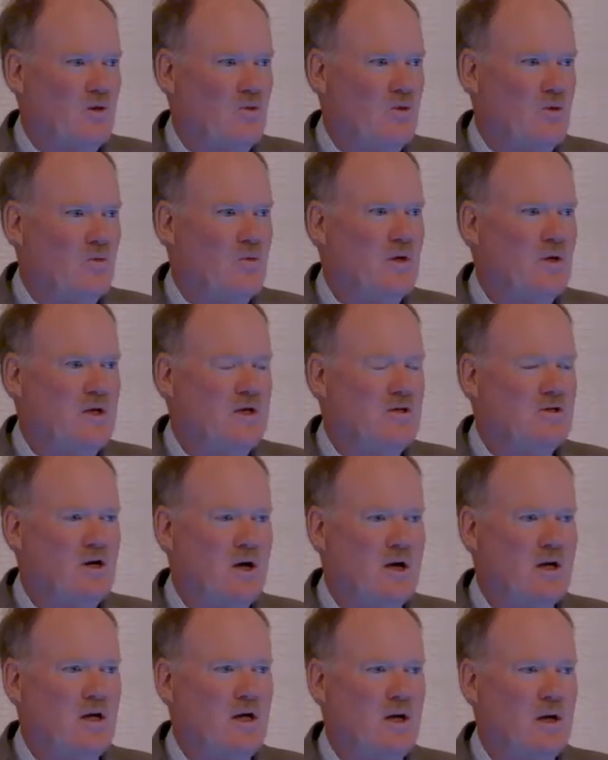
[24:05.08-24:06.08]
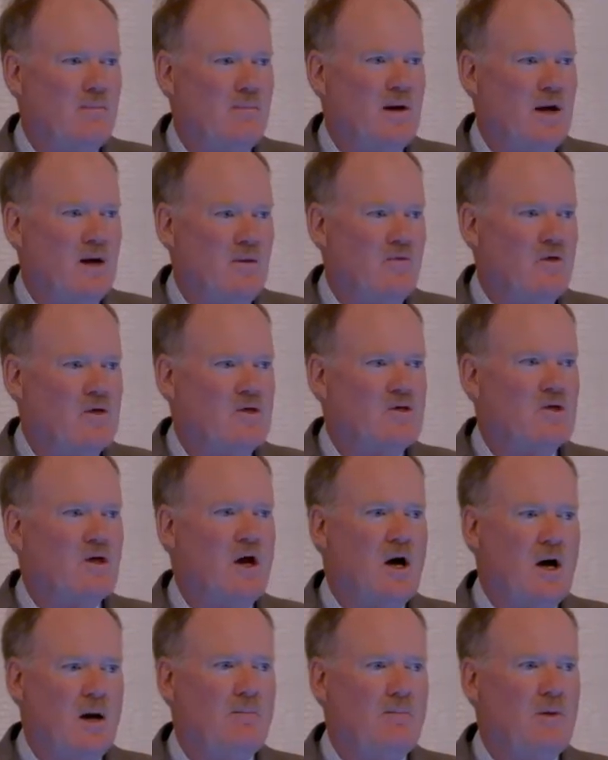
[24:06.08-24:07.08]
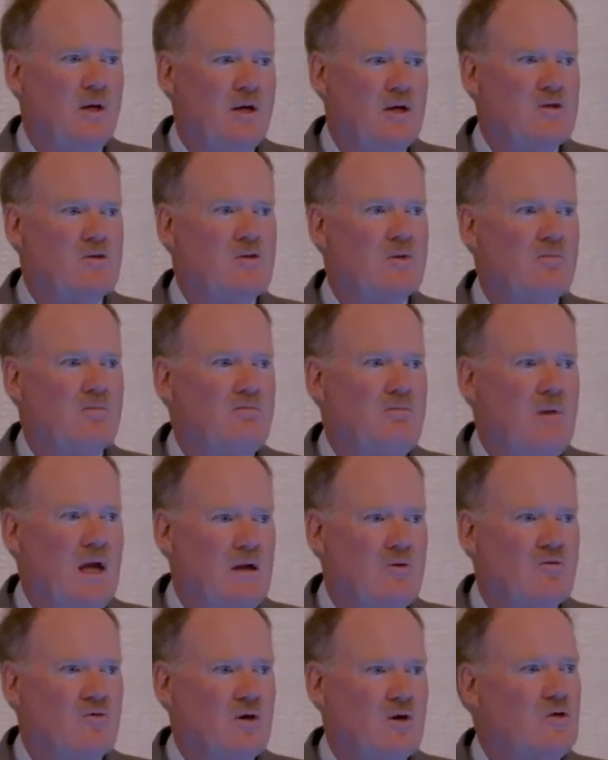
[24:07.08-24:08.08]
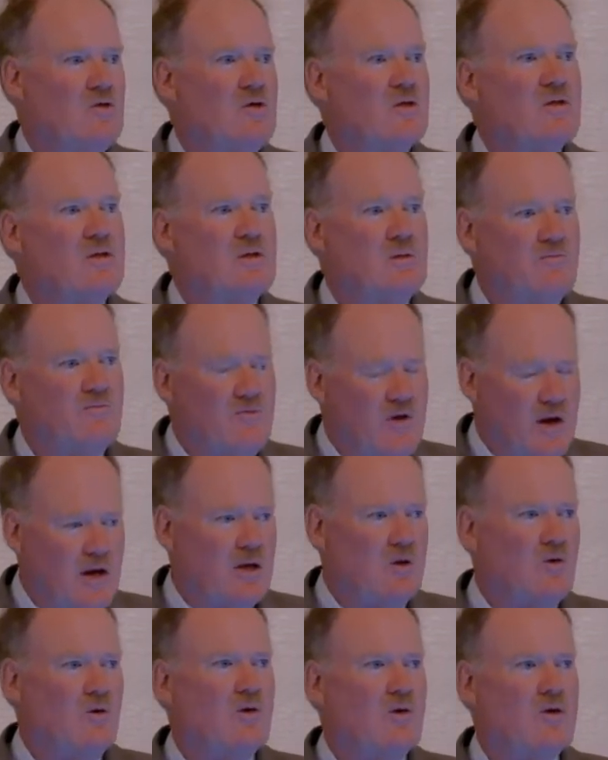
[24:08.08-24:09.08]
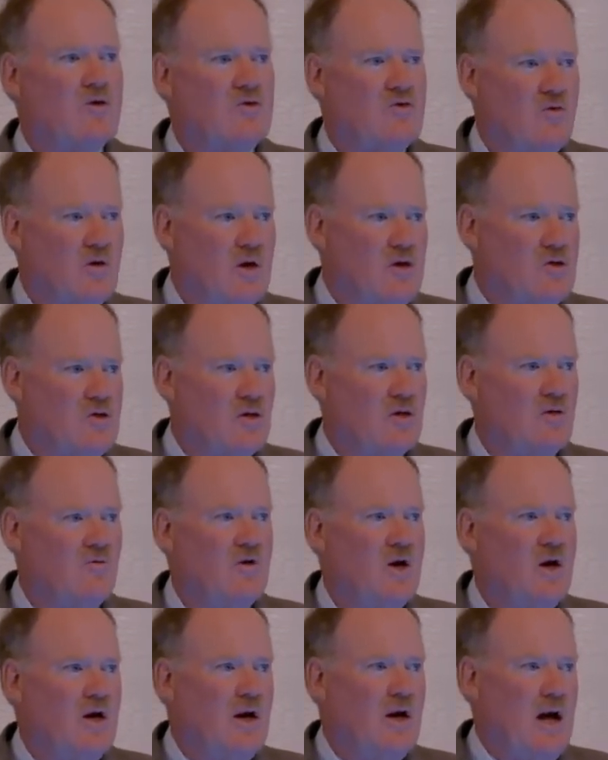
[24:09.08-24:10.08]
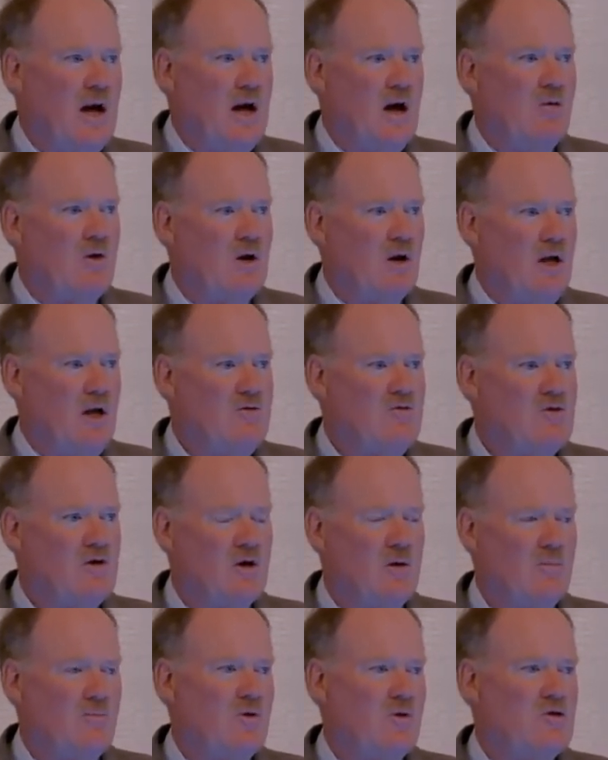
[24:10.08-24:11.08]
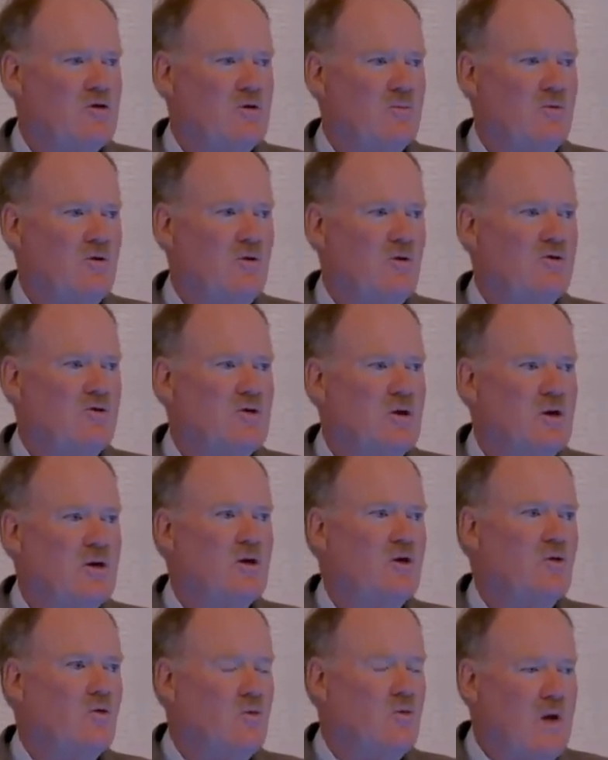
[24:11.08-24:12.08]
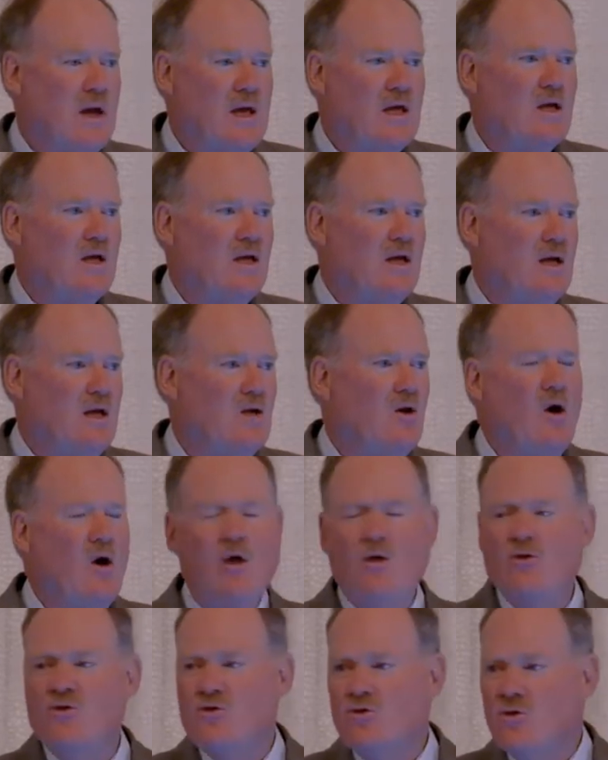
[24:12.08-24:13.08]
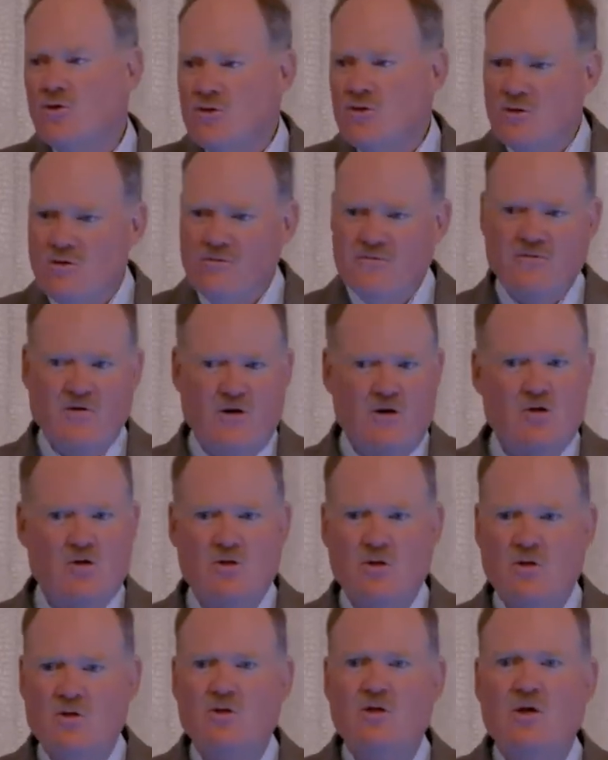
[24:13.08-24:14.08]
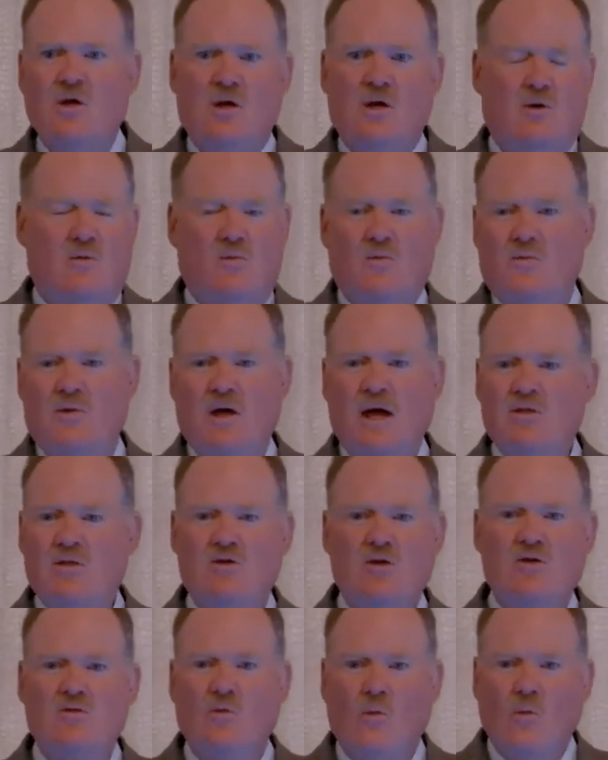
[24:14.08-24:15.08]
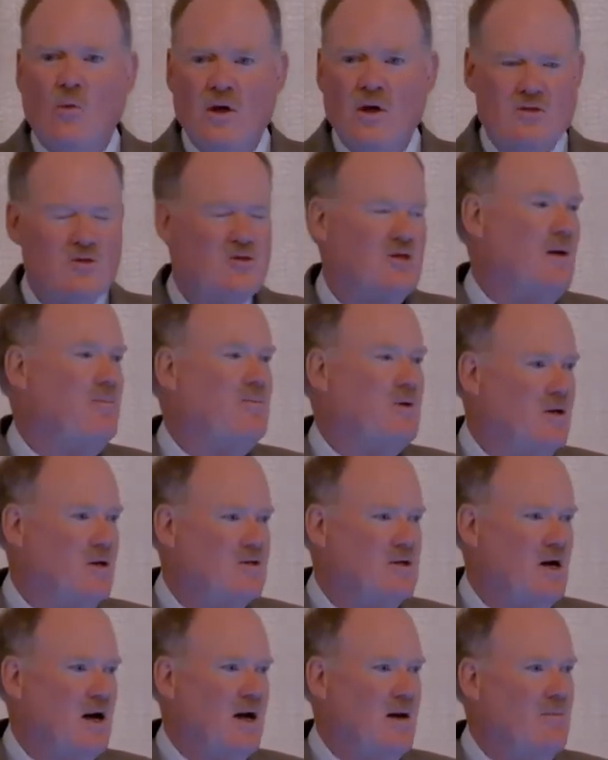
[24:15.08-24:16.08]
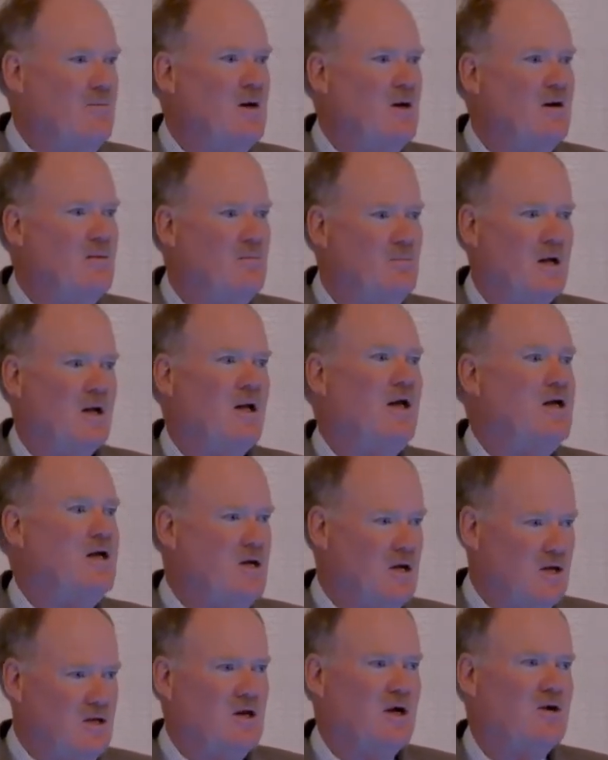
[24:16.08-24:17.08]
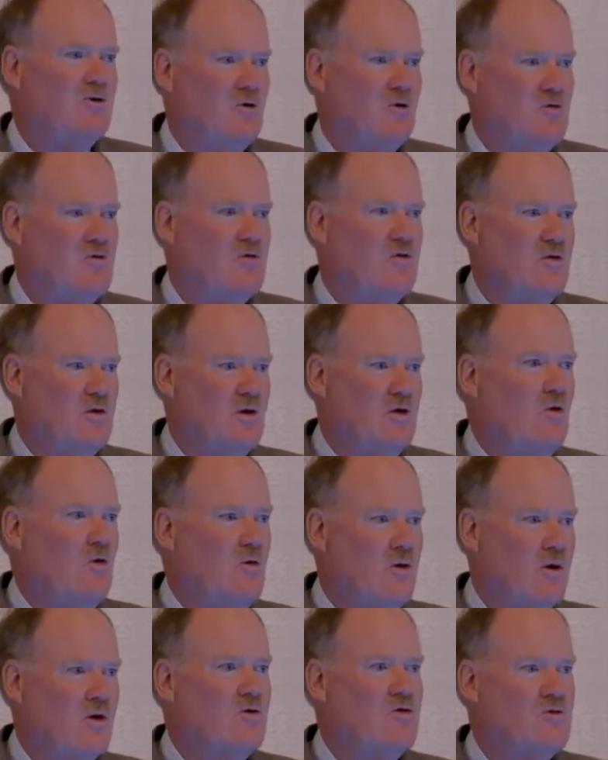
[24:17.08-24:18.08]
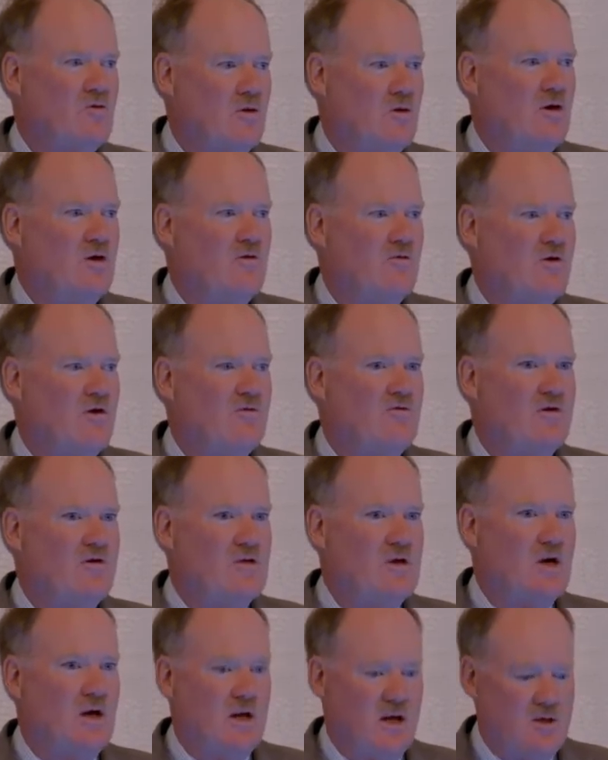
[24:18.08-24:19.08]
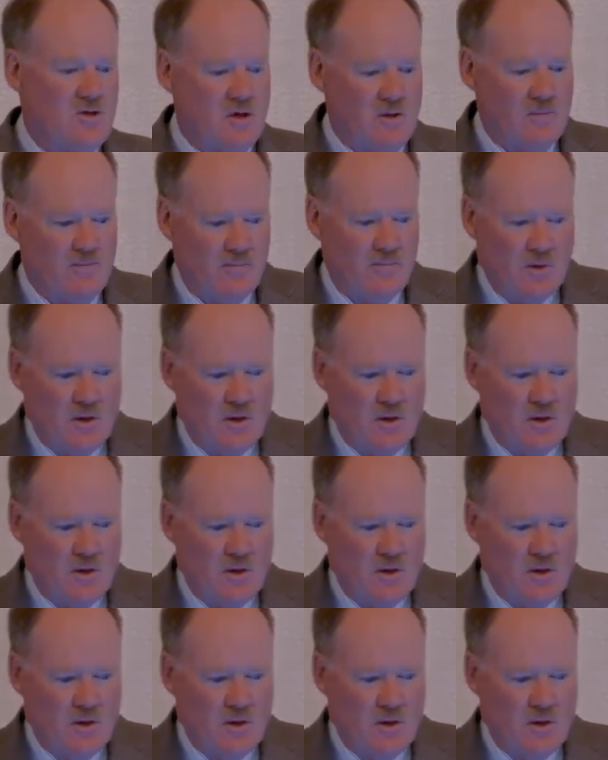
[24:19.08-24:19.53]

we're really talking about this complex matrix, this symphonic orchestration of how our lifestyle principles regulate all sorts of functions, not just one step at a time, but like conductors of the orchestra of our physiology.